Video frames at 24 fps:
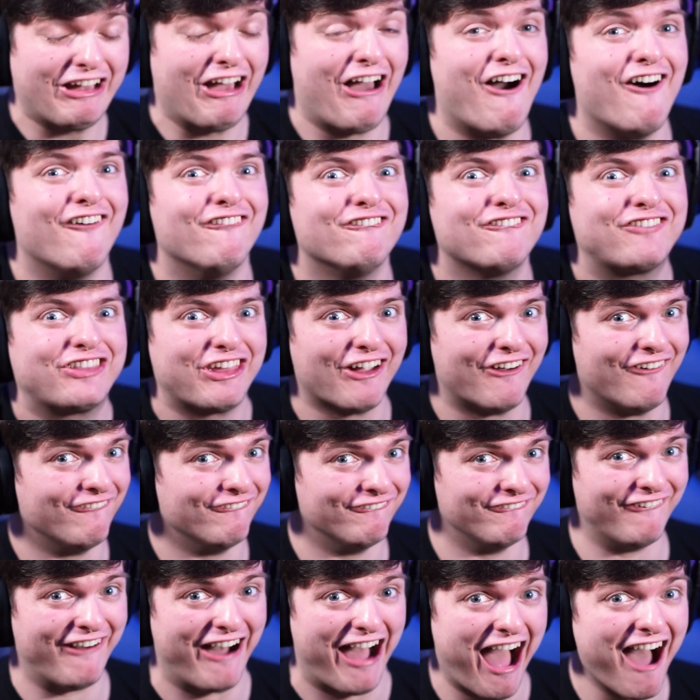Come to
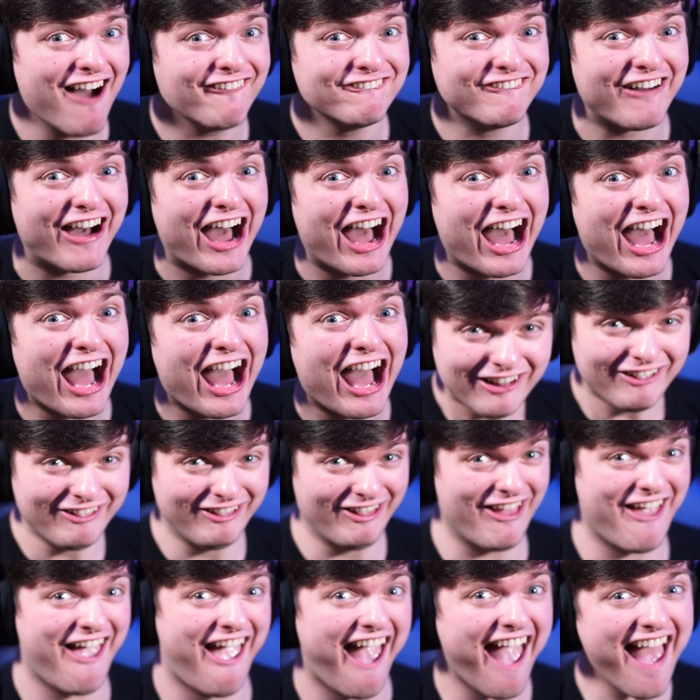Mama.
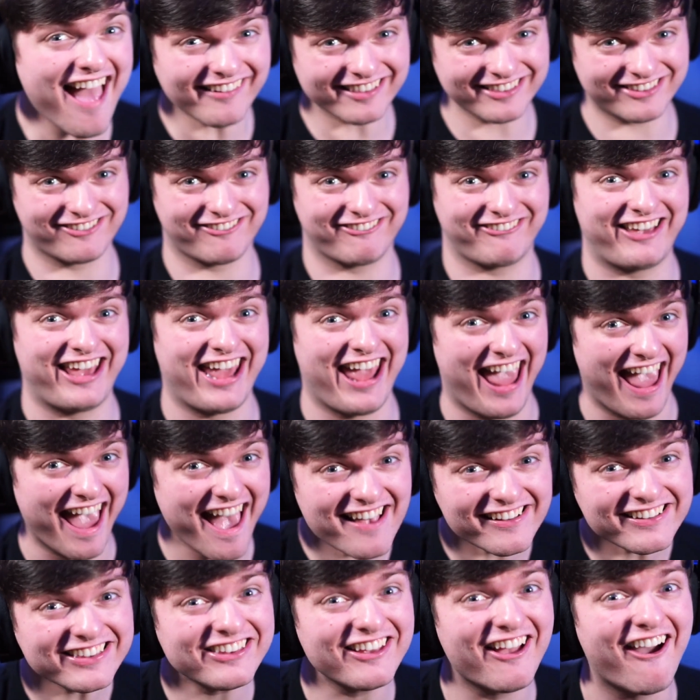Let's kiss
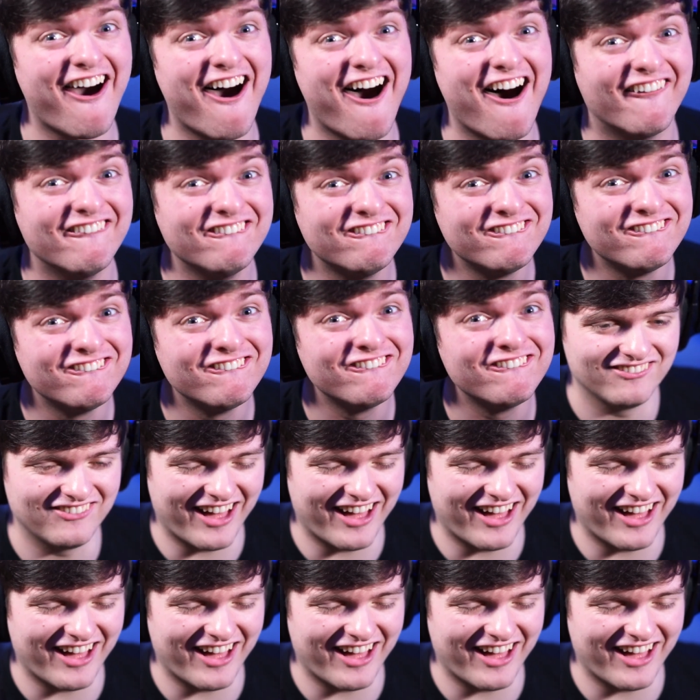him.